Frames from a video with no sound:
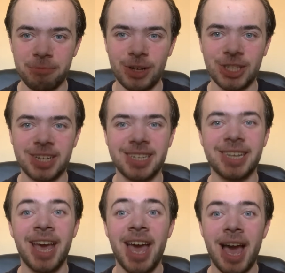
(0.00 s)

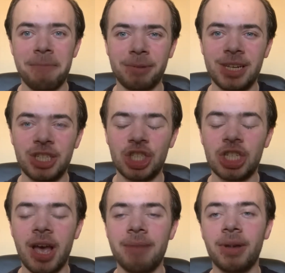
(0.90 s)
appreciated. And please
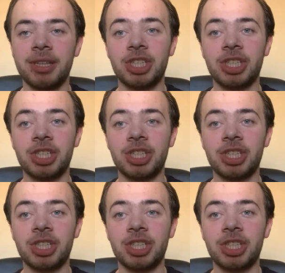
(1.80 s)
share my